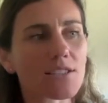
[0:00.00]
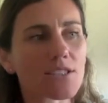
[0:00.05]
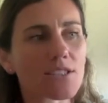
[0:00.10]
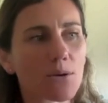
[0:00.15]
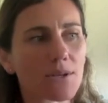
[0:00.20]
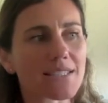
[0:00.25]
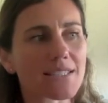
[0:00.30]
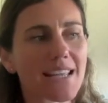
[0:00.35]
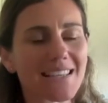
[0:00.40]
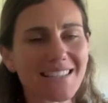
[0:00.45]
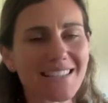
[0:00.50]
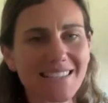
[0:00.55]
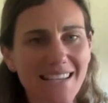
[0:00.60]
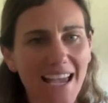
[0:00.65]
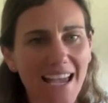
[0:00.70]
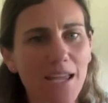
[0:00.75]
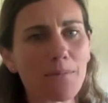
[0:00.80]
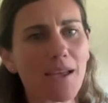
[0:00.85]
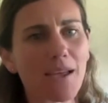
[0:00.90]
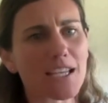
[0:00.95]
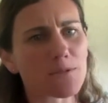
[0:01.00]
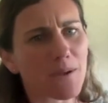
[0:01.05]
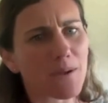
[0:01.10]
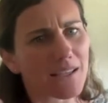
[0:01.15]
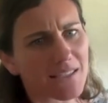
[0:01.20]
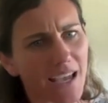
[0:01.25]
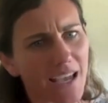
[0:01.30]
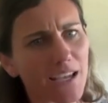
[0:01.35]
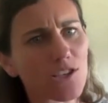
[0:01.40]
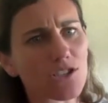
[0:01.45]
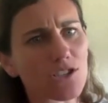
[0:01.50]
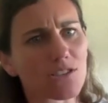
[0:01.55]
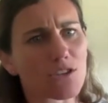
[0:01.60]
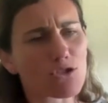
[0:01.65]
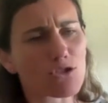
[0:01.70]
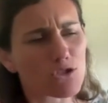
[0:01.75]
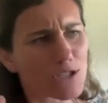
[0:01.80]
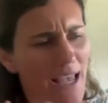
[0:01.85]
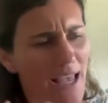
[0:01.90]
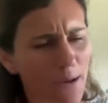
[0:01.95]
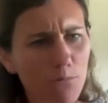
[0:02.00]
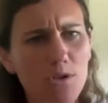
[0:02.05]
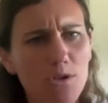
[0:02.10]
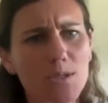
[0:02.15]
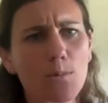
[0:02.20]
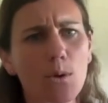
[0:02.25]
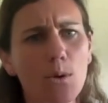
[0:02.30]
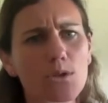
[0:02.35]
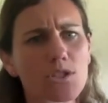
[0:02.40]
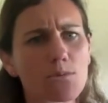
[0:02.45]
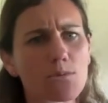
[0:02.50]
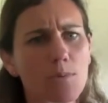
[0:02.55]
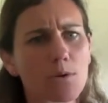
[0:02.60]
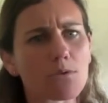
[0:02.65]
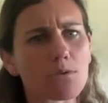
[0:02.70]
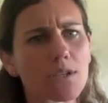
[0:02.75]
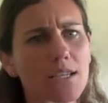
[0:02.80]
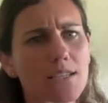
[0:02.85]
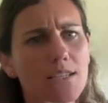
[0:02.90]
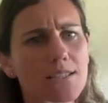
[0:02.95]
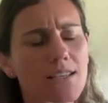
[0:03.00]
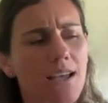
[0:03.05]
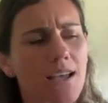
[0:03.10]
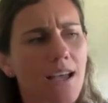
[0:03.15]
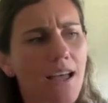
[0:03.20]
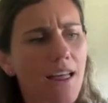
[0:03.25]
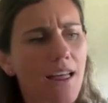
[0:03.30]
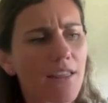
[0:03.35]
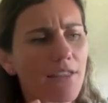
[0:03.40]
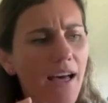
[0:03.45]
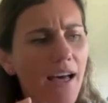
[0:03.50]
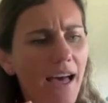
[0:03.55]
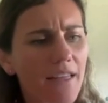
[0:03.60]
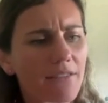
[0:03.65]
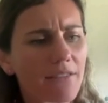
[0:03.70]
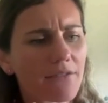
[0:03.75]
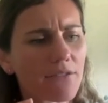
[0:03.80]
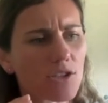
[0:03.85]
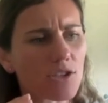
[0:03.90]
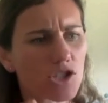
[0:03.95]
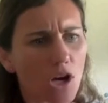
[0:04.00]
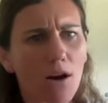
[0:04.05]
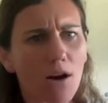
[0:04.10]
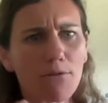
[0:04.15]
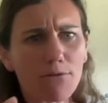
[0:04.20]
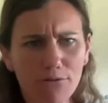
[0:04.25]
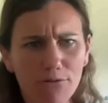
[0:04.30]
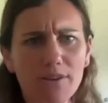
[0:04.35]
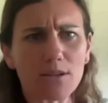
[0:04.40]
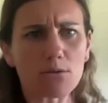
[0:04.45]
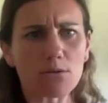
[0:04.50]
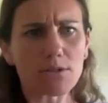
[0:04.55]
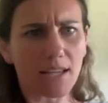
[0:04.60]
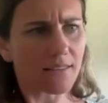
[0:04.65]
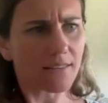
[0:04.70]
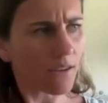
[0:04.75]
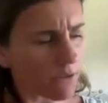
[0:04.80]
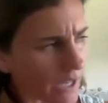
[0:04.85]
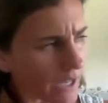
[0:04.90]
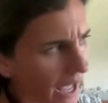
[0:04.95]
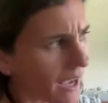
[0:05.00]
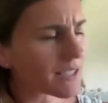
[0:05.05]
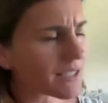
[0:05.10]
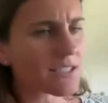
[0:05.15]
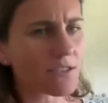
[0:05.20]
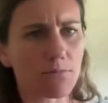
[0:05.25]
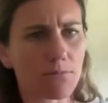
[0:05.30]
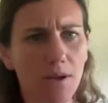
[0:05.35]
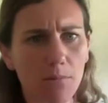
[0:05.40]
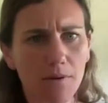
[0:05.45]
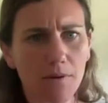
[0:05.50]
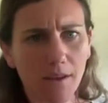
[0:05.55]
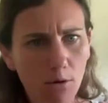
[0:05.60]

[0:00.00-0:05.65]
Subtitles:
So it's that same expectation, those same responsibilities, that the child feels like they're an active member.